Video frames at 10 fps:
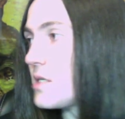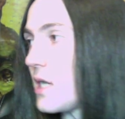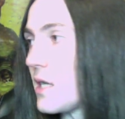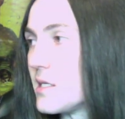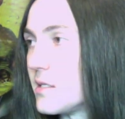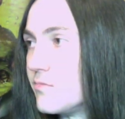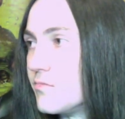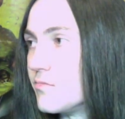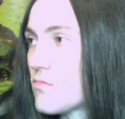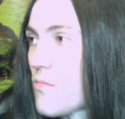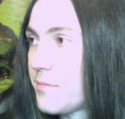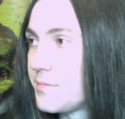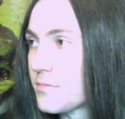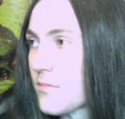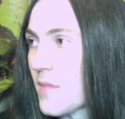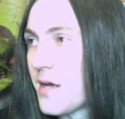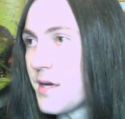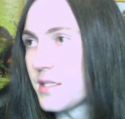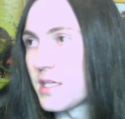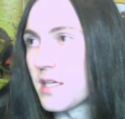Dan
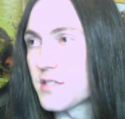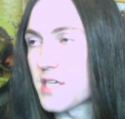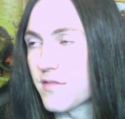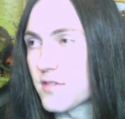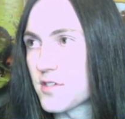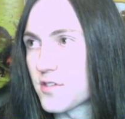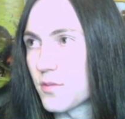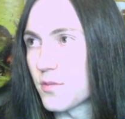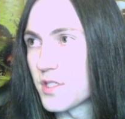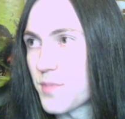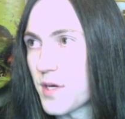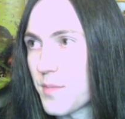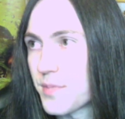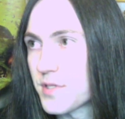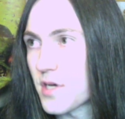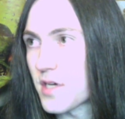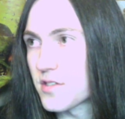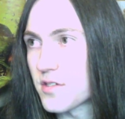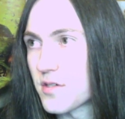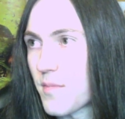Lassac versus Scribius Pip is
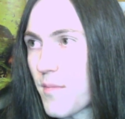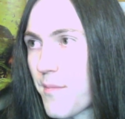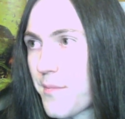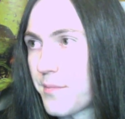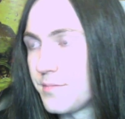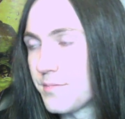awesome.